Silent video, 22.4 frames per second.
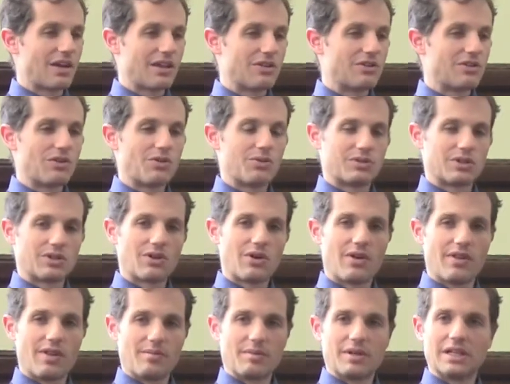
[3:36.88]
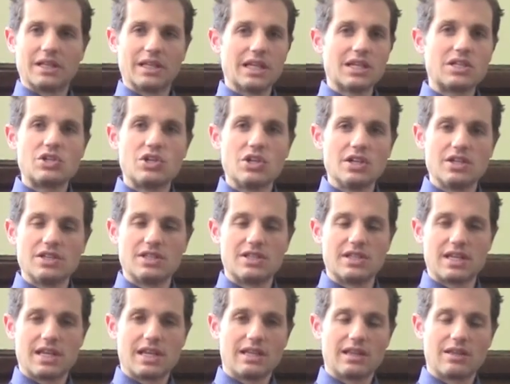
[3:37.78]
I don't know what to call them,
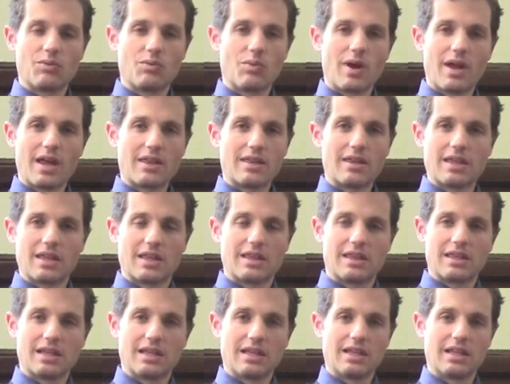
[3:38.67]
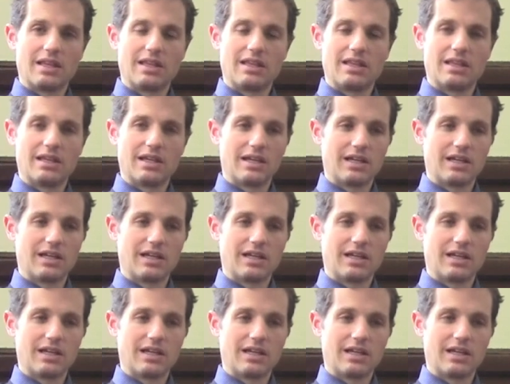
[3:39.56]
glitches in the way that